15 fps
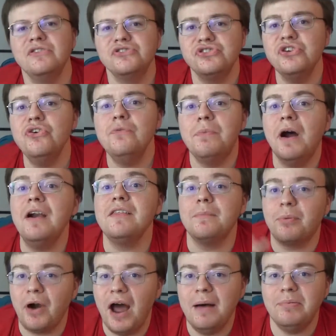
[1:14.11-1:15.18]
Two, part of the
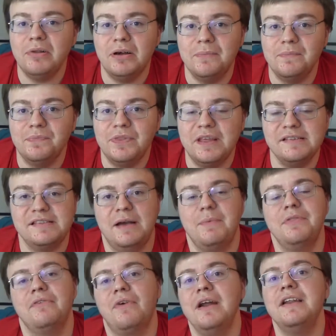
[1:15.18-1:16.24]
problem is that
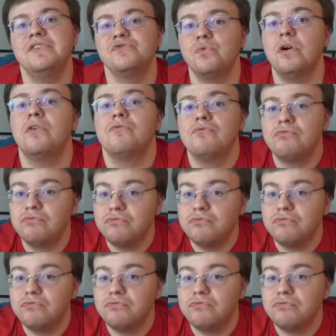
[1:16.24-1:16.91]
when the ratings were